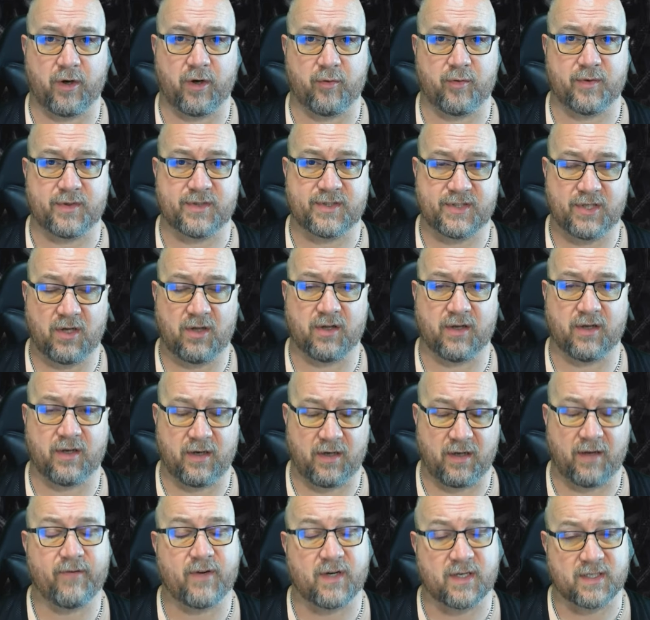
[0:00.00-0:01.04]
it was solid
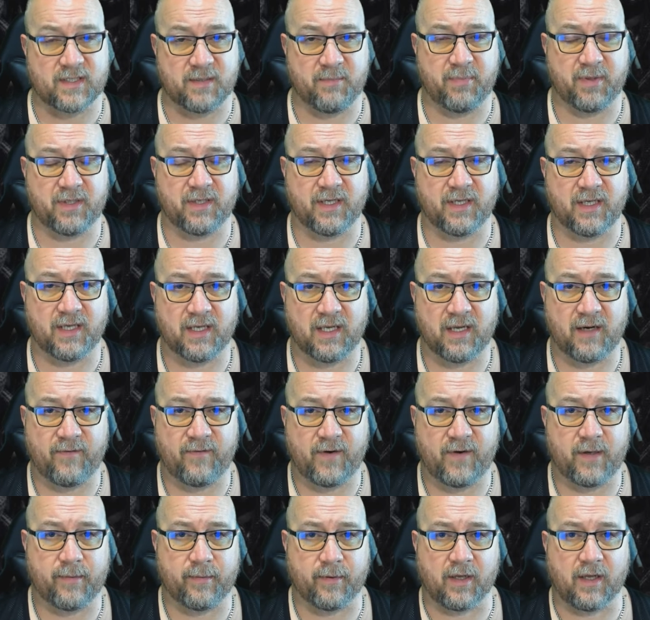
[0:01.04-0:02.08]
enough because I'm building it out of
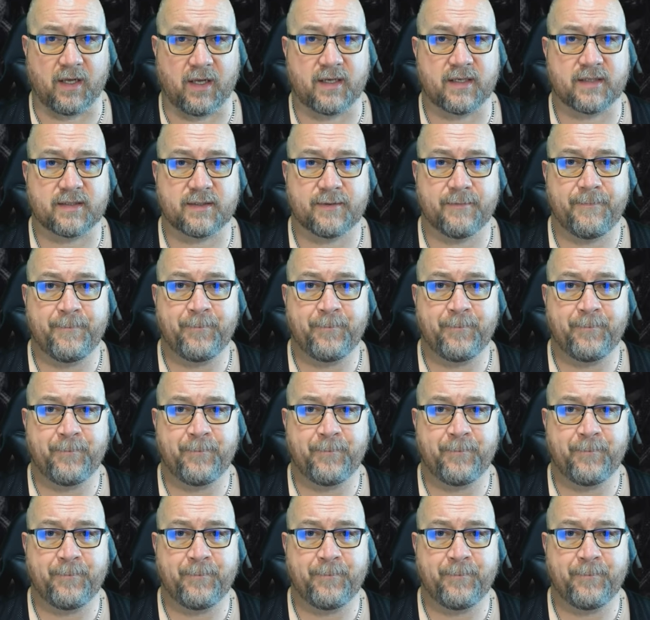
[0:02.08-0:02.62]
fiberglass.